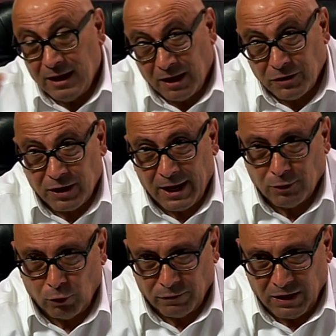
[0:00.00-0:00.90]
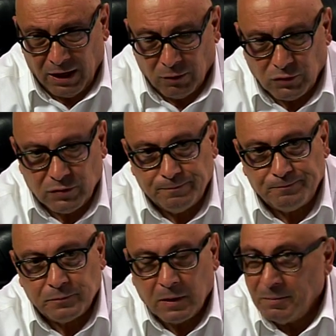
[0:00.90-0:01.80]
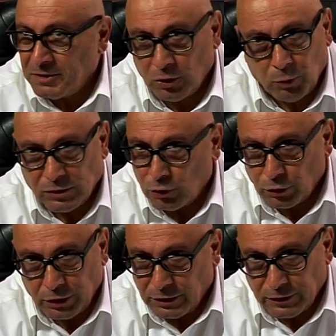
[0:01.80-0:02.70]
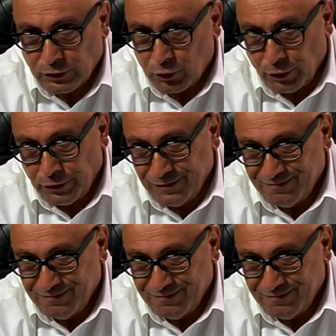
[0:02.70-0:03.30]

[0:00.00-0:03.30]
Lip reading: other end of the house, but it was totally destroyed.